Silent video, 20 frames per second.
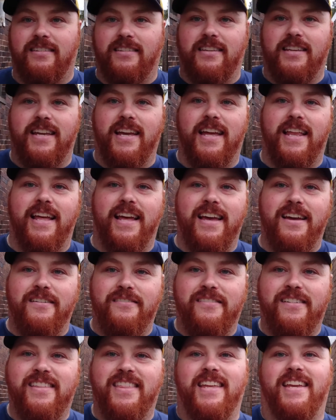You get
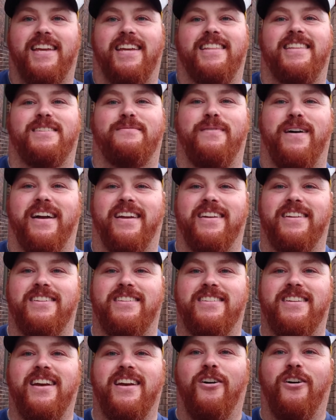everything in this
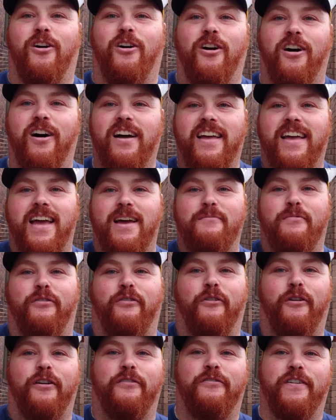package. Oh, and
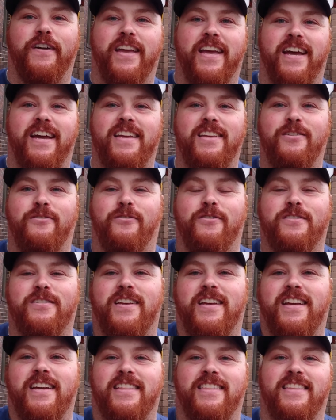before I forget, you
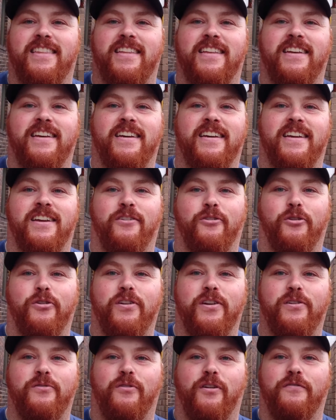also get the
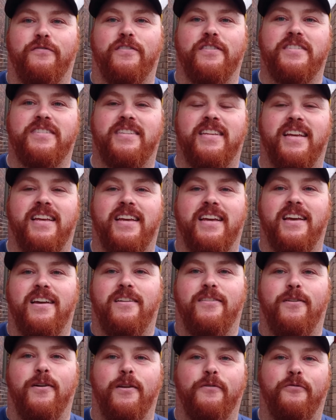included Rofis
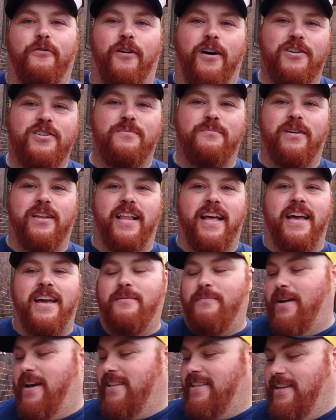3400
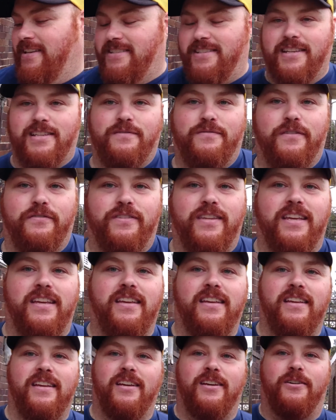milliamp
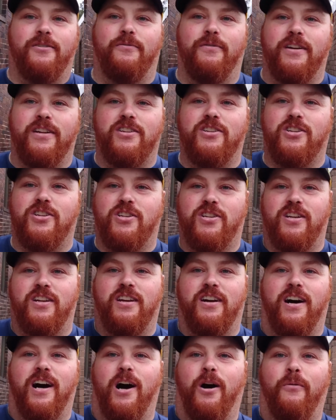18650, which
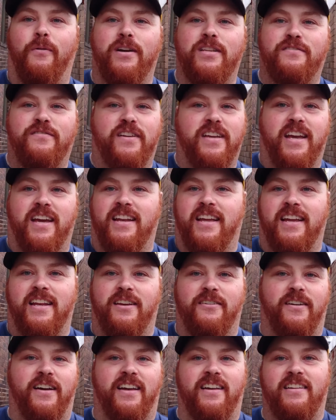I always forget
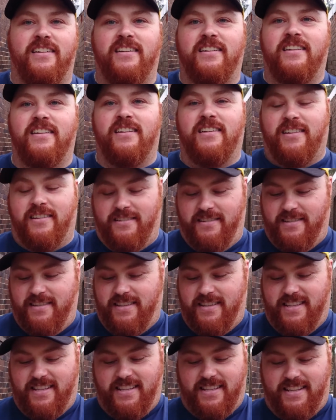anyway.
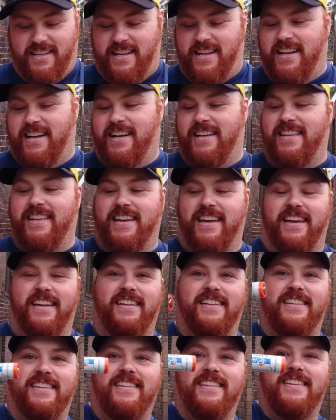
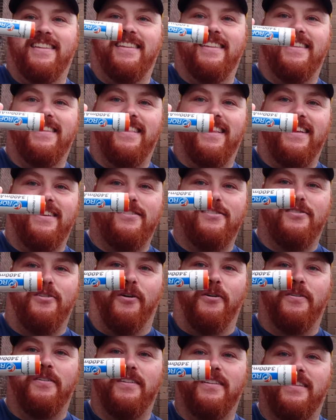Yeah, like
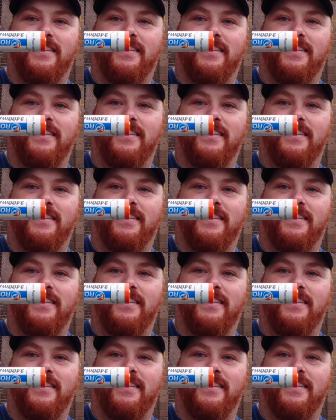so.